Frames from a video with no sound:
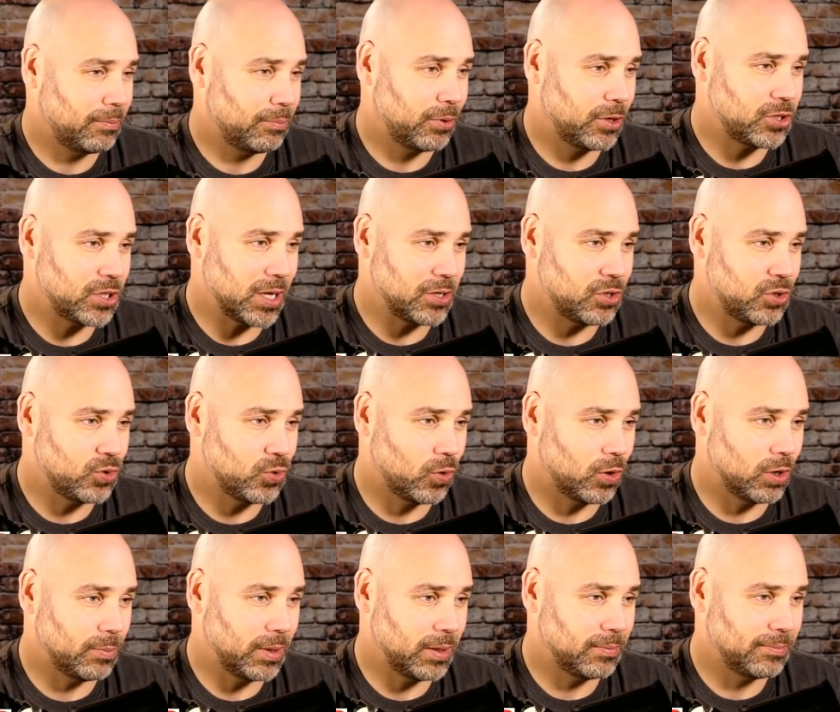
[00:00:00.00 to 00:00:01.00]
Appreciate you
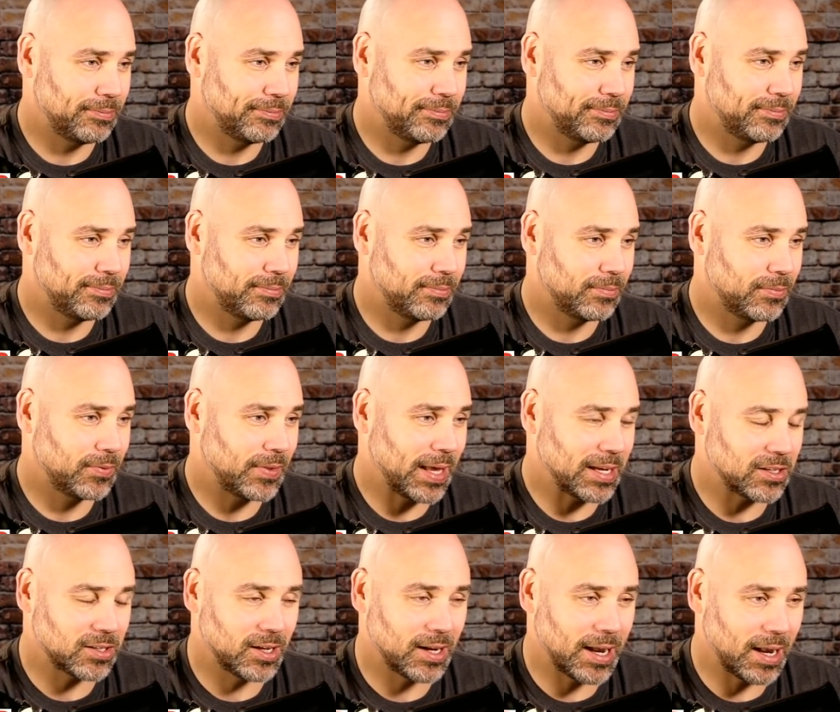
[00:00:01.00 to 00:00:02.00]
joining me.
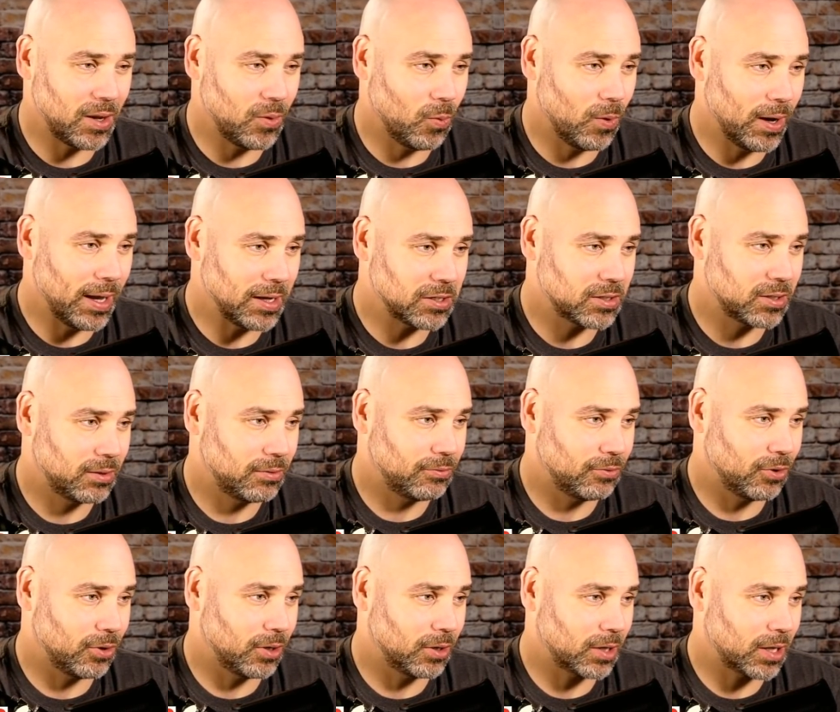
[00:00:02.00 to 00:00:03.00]
Thanks to Danny West
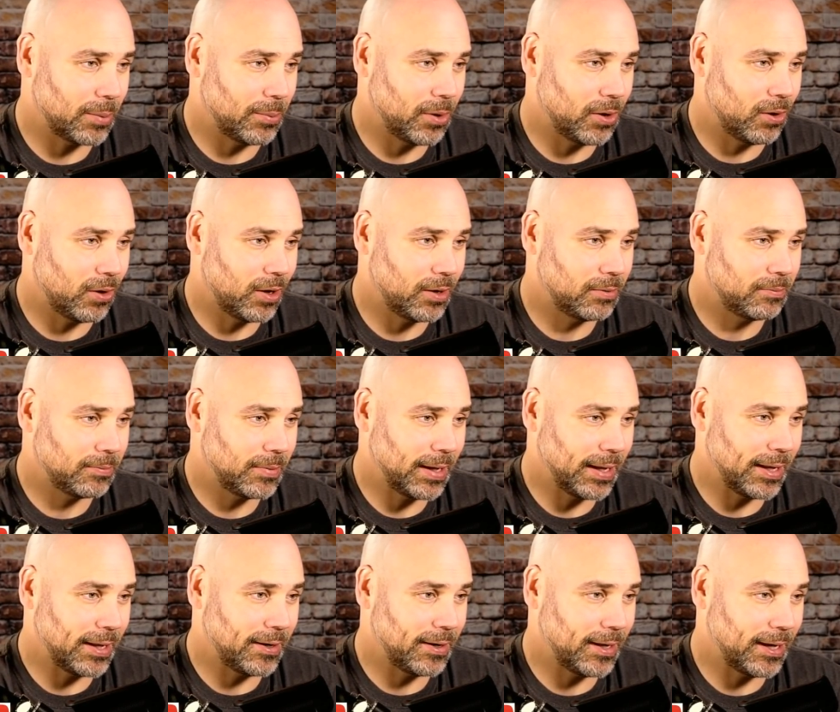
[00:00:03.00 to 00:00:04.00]
for coming on,
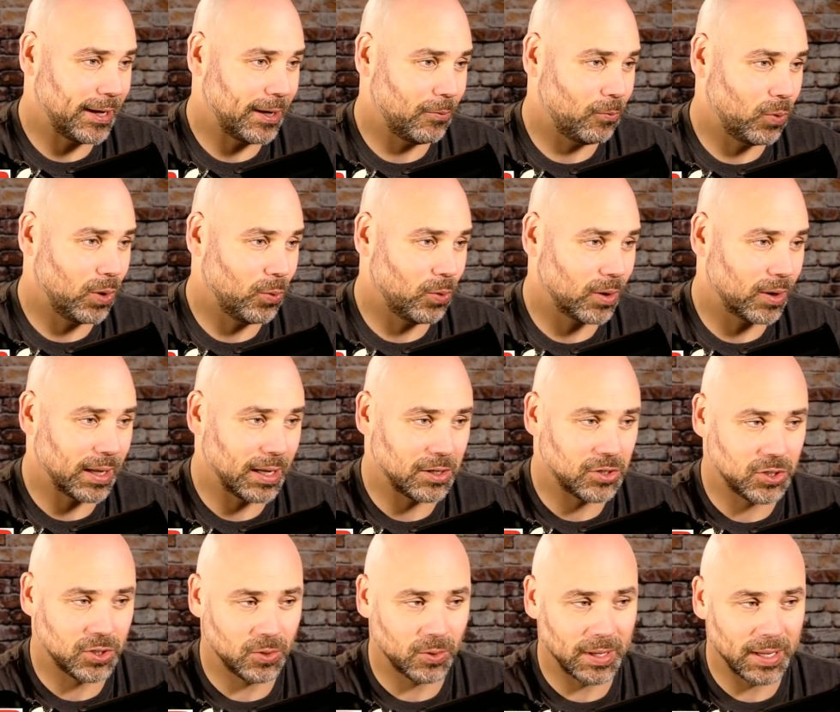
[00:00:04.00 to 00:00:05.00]
and we will
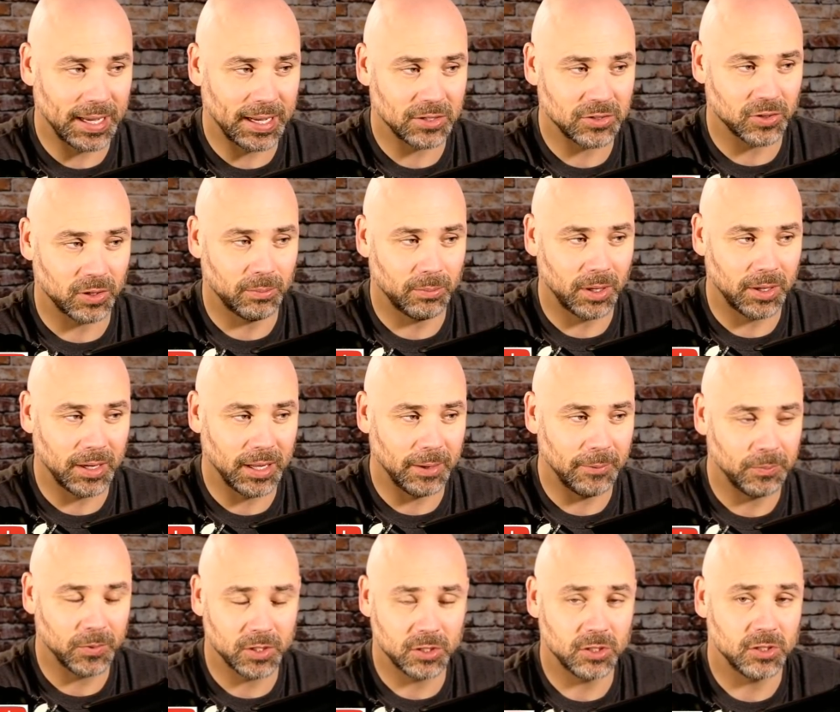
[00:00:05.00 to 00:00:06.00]
catch you guys on Monday.
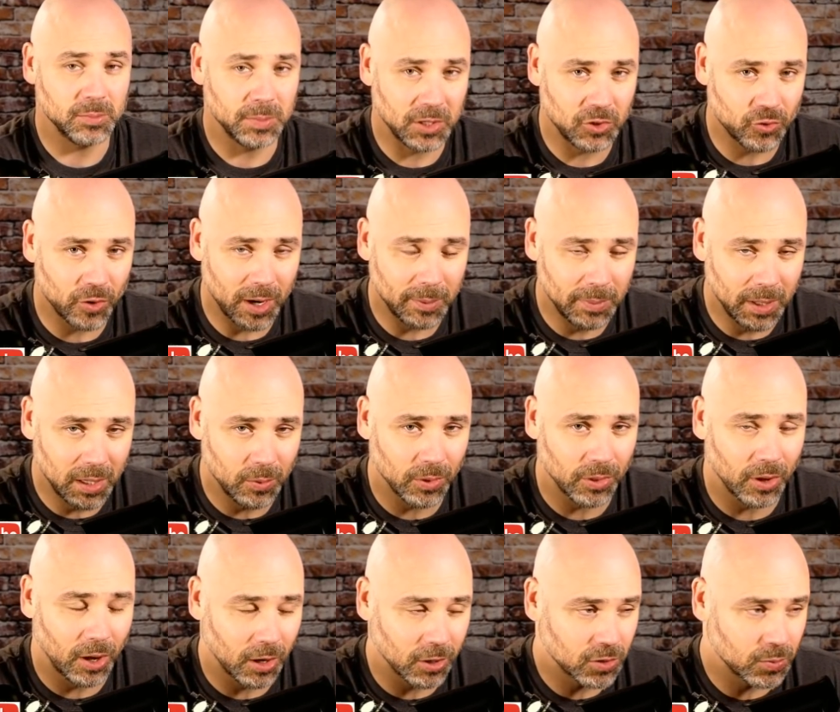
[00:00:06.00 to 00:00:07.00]
This has been Trey Biddy with
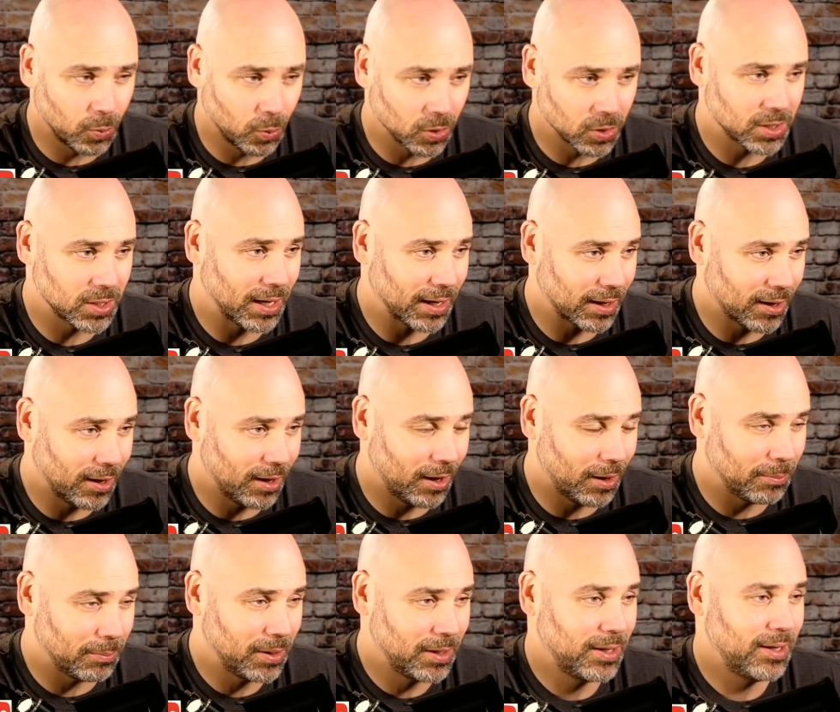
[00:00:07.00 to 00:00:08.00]

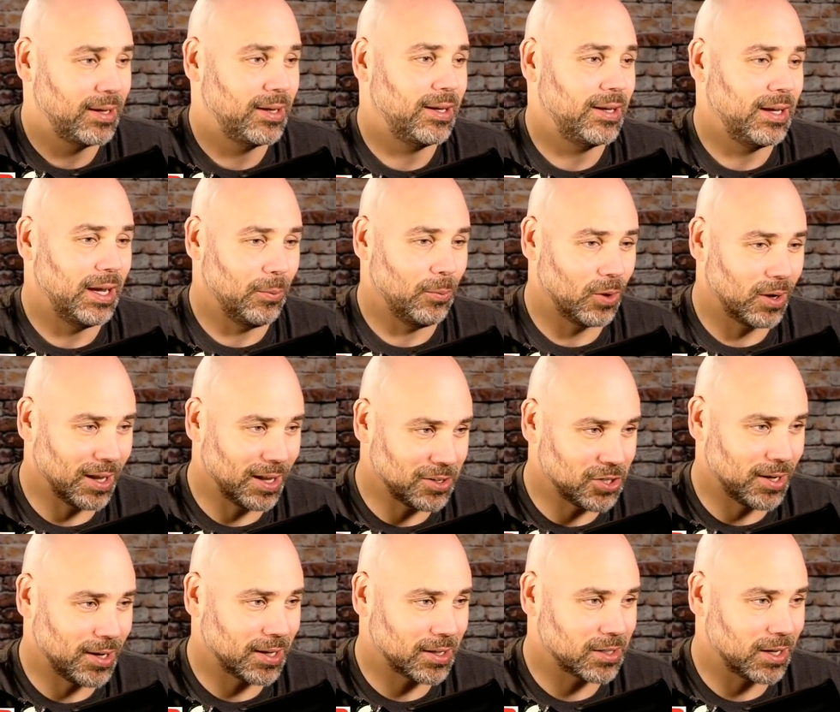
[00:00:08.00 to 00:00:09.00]
HawgSports.com, and we'll catch you
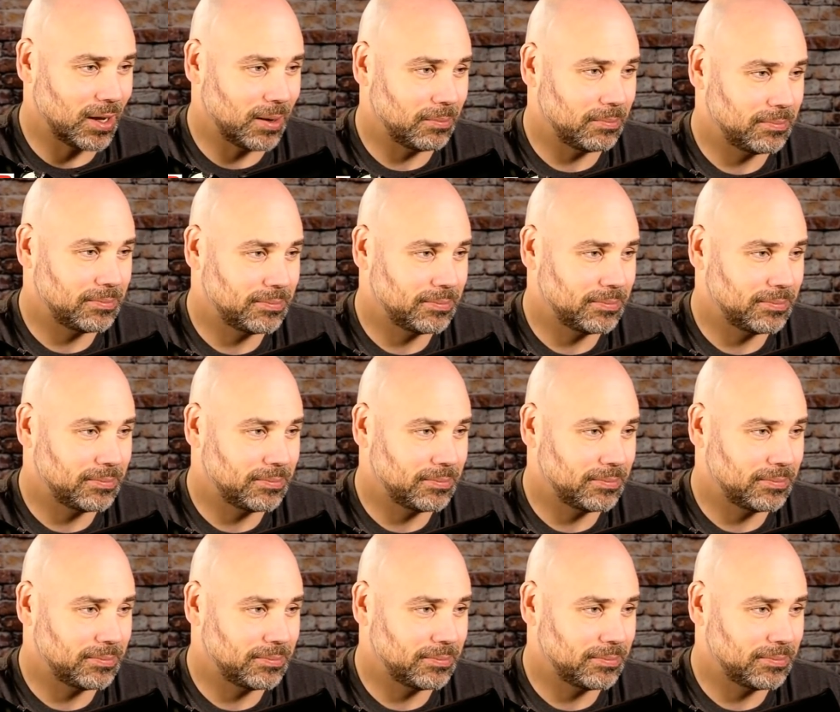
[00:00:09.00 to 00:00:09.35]
next time.